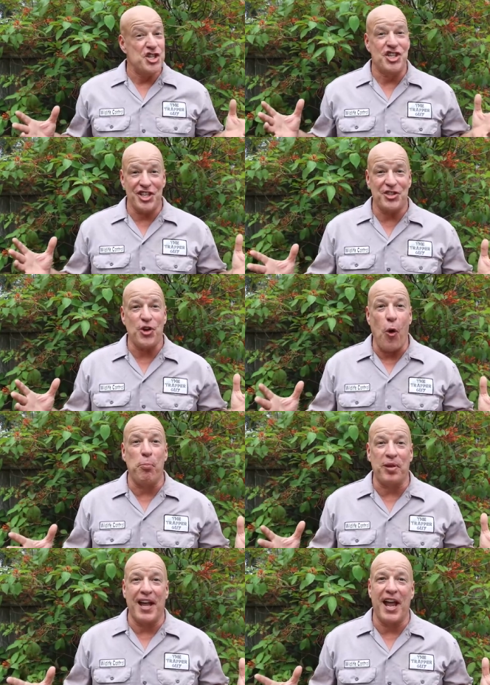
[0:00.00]
just don't
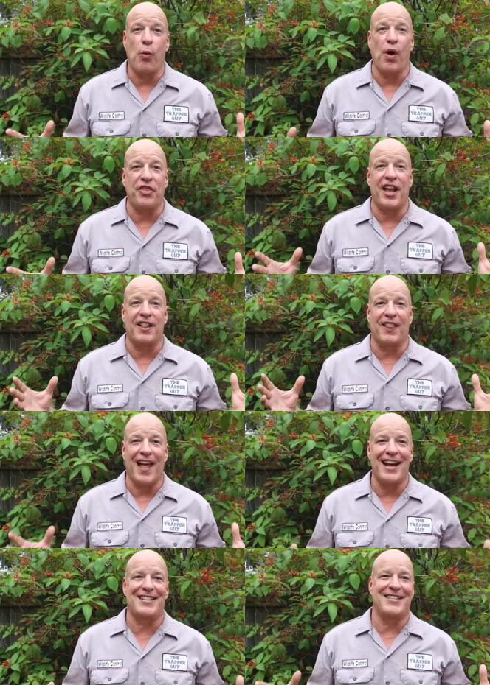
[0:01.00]
plant what they
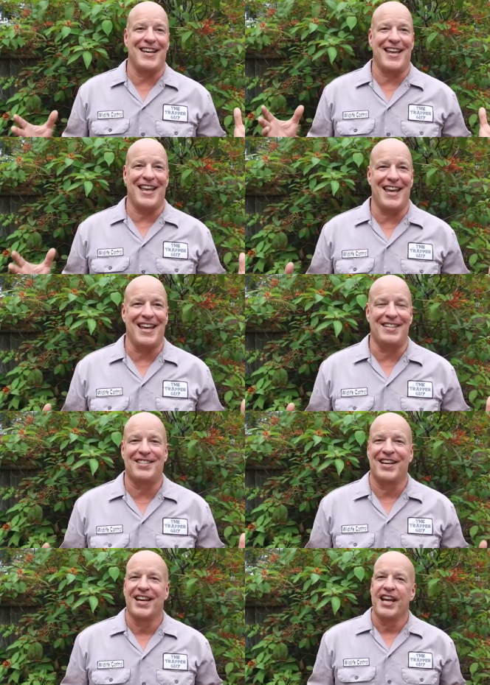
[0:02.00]
like to
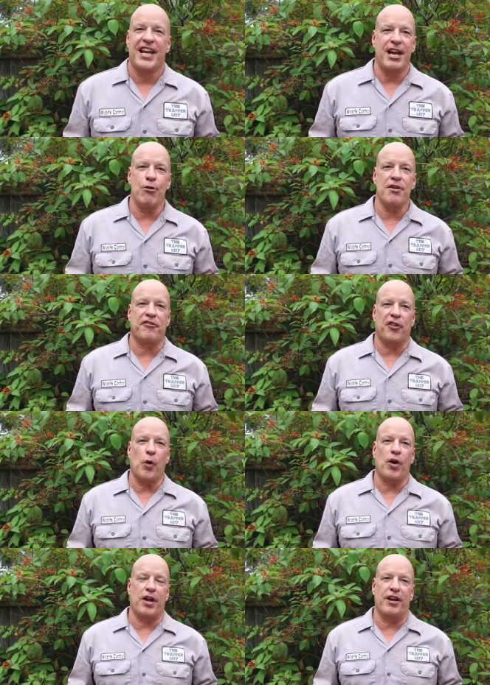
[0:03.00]
eat. Here in
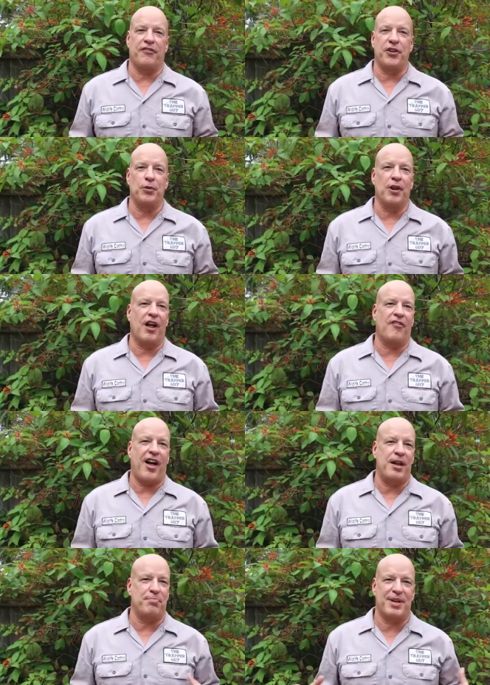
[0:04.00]
Florida, if you love
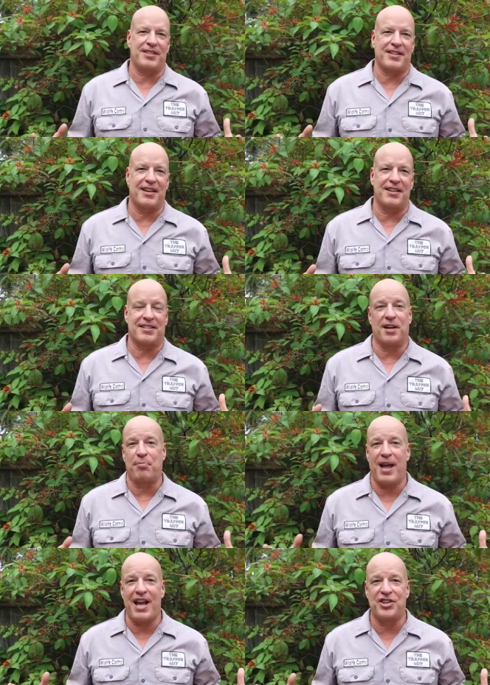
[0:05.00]
hibiscus and
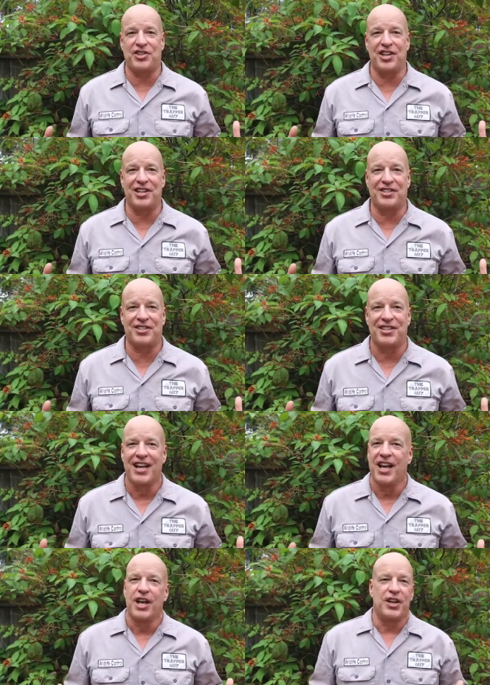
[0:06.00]
impatiens
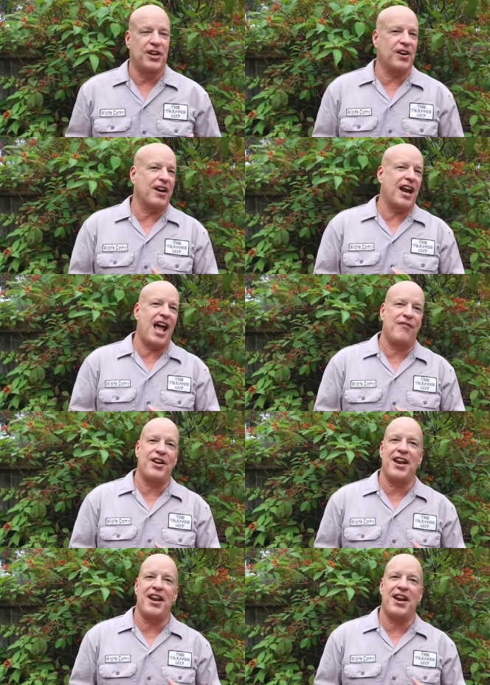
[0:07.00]
you're gonna have a